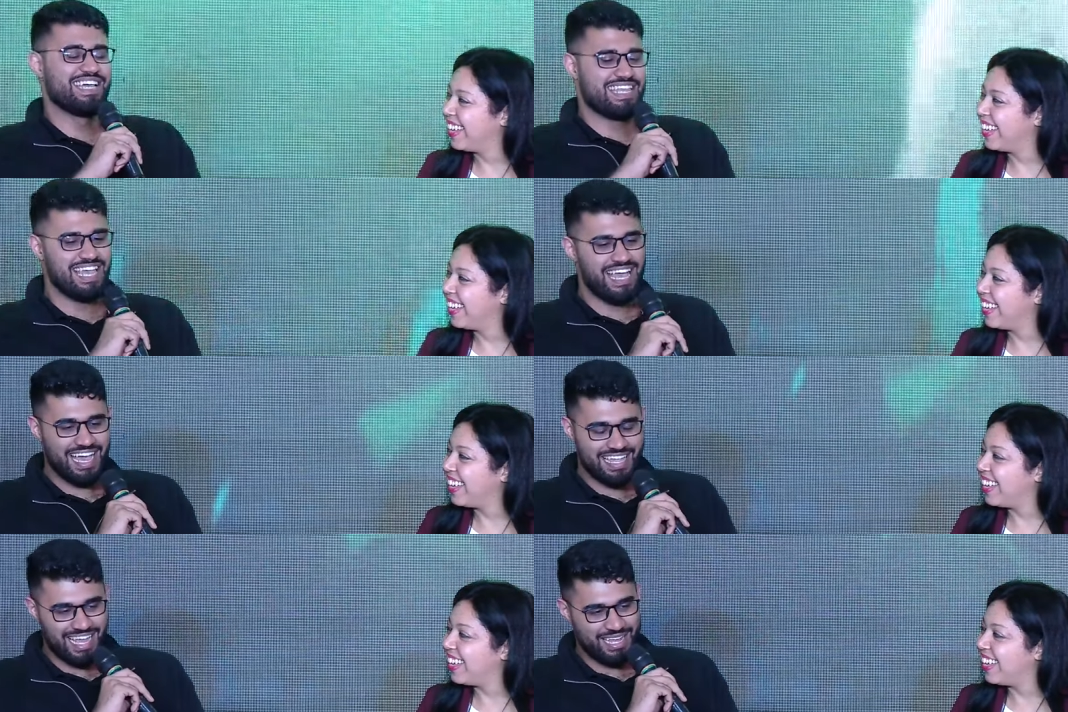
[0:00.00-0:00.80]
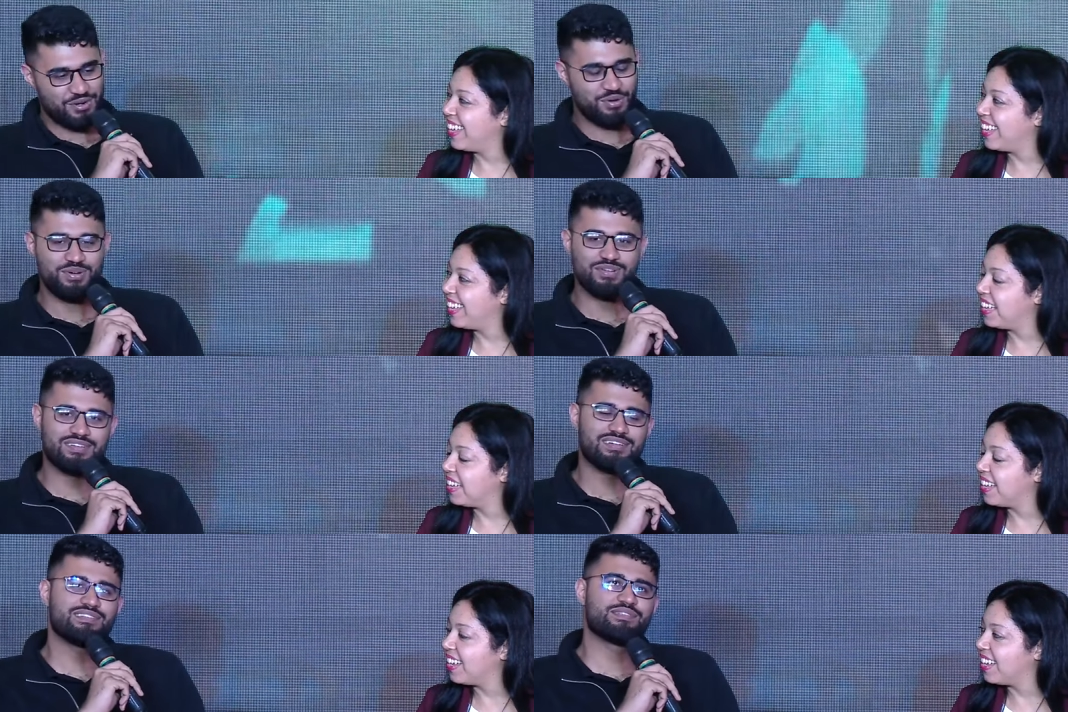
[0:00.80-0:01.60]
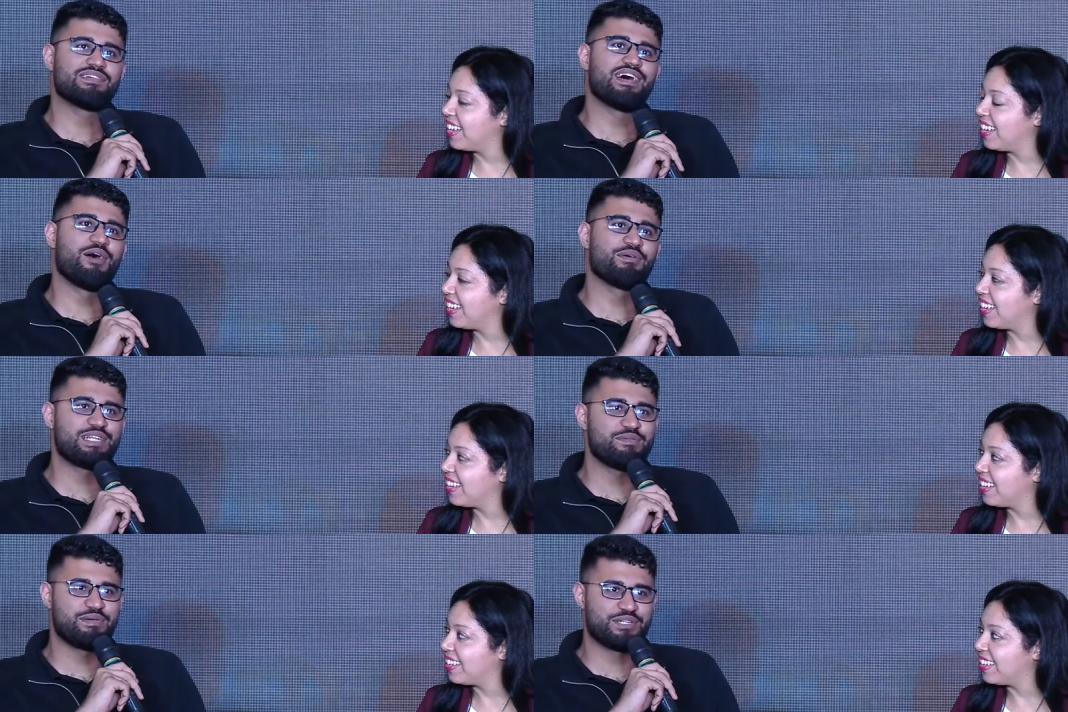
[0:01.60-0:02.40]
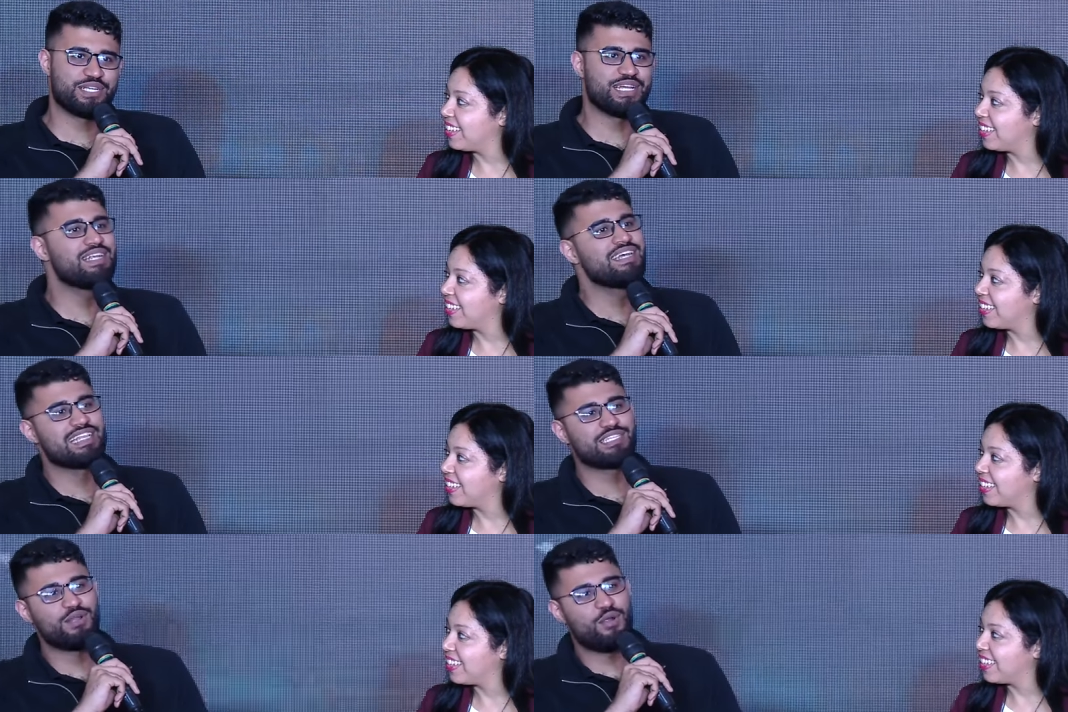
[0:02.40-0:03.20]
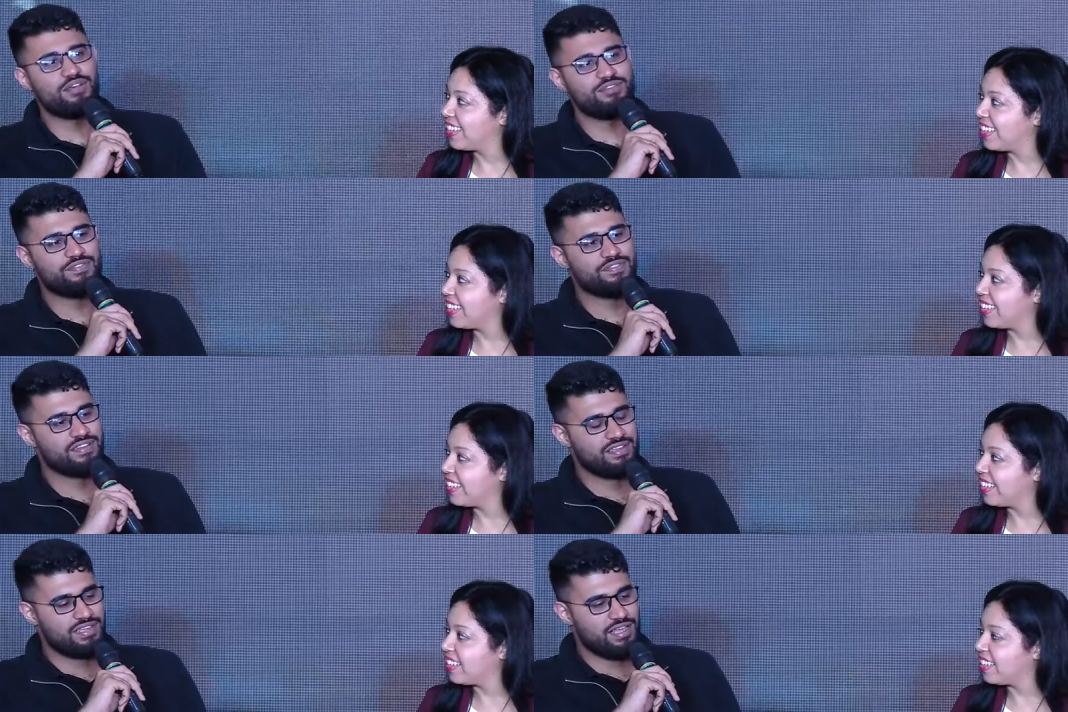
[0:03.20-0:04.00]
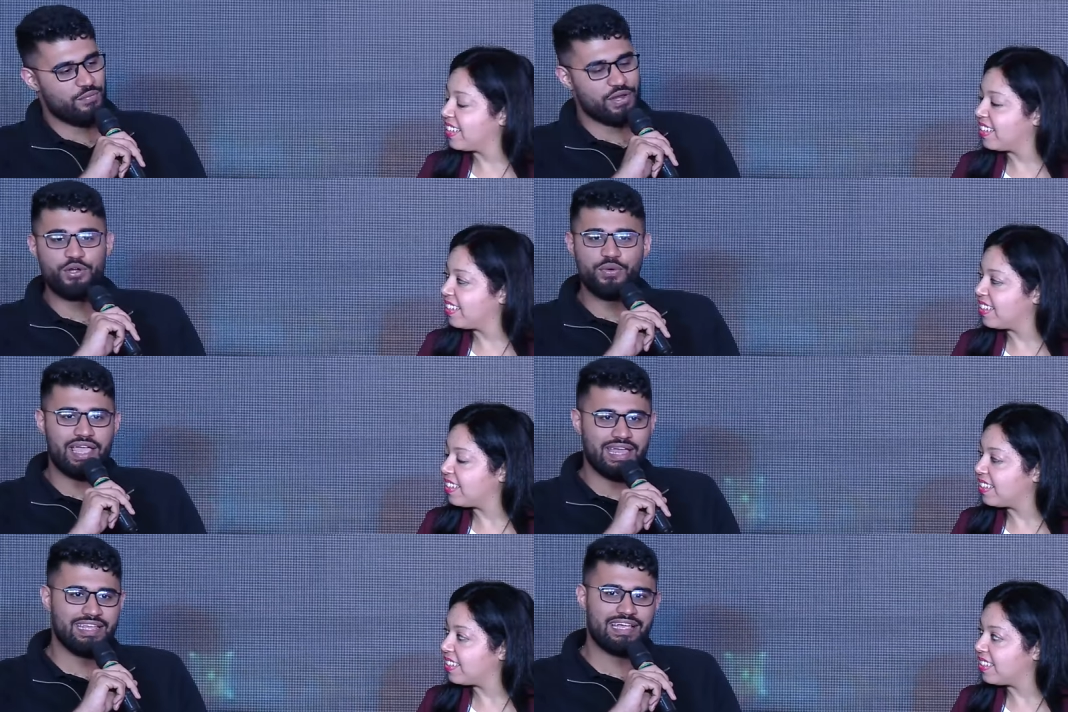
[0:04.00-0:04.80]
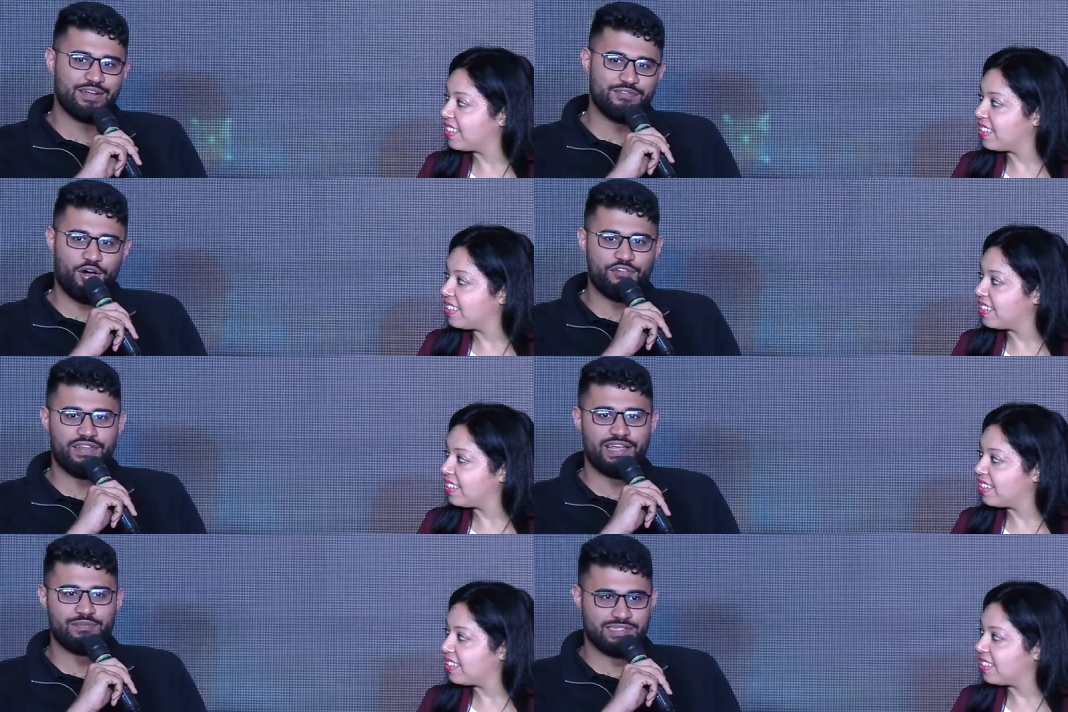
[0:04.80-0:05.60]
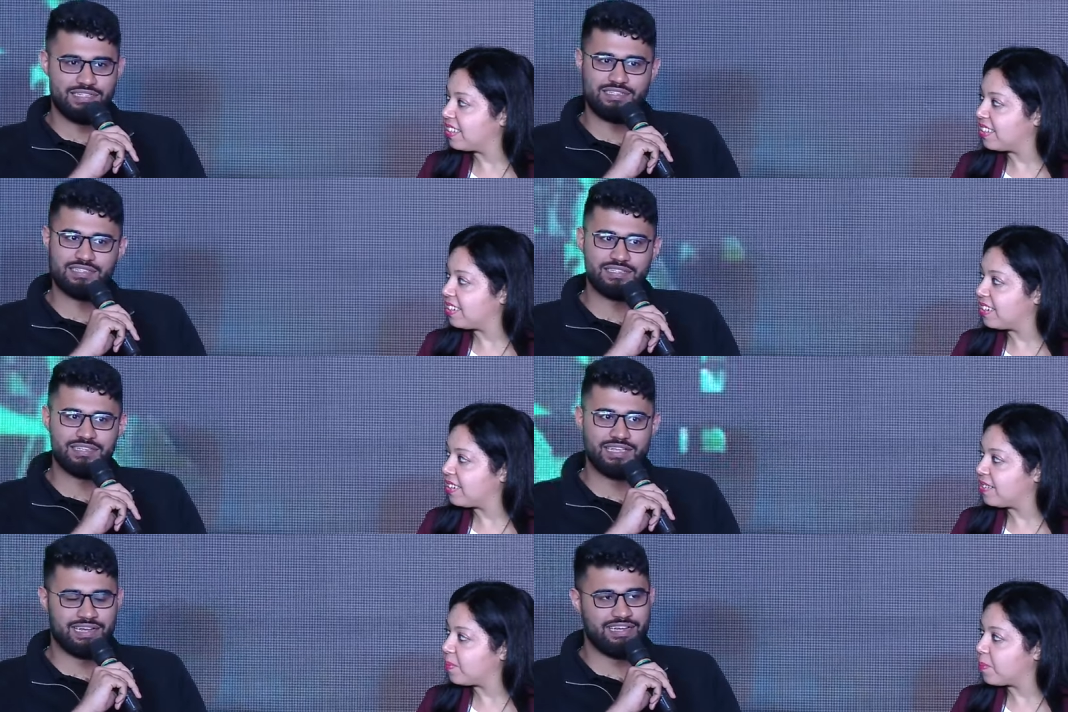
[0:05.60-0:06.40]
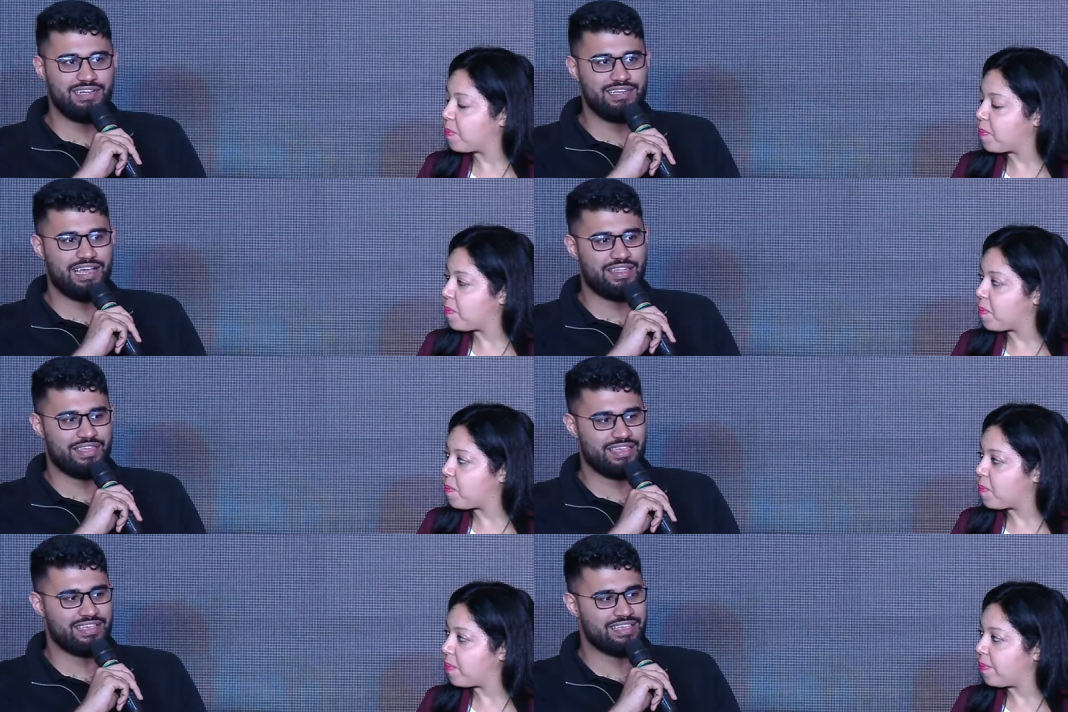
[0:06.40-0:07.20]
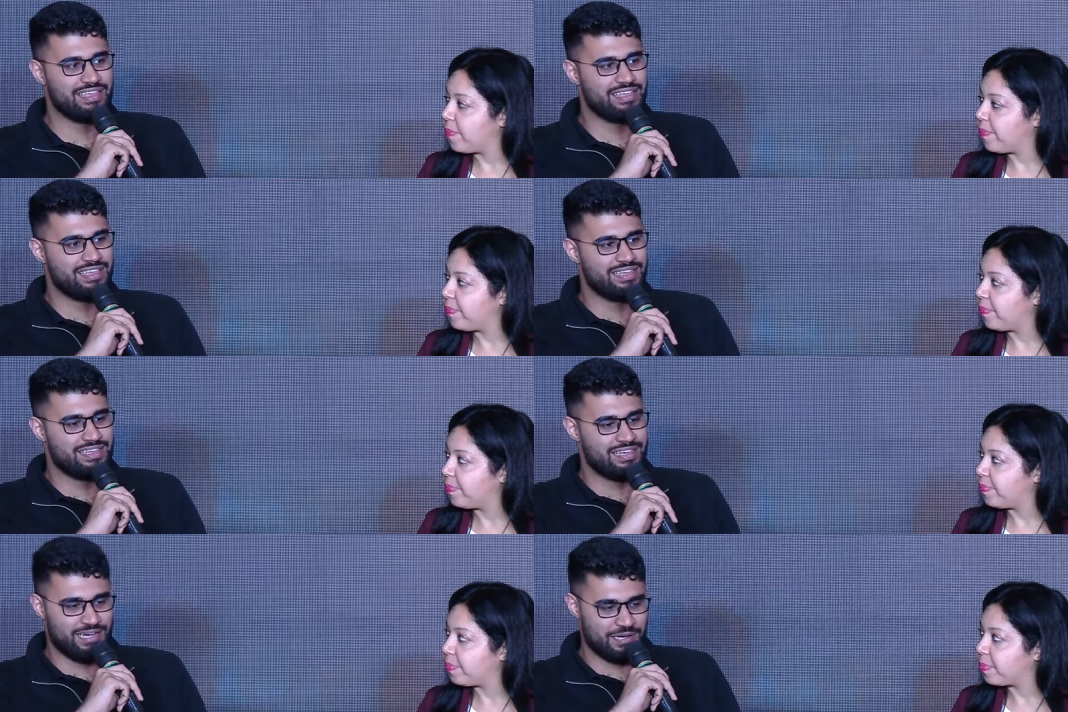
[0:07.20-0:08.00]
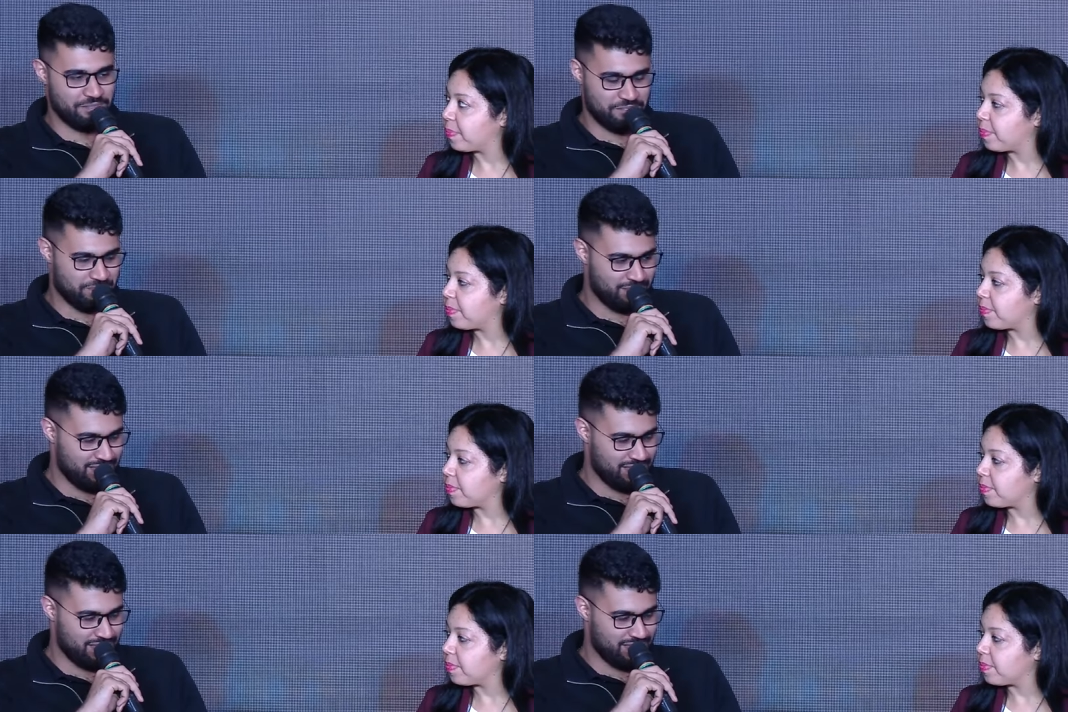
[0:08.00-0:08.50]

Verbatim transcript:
Speaker 1: yeah I, I don't know how much I'll be able to share. There's a lot of, when you're doing any kind of offline business in India, I think um,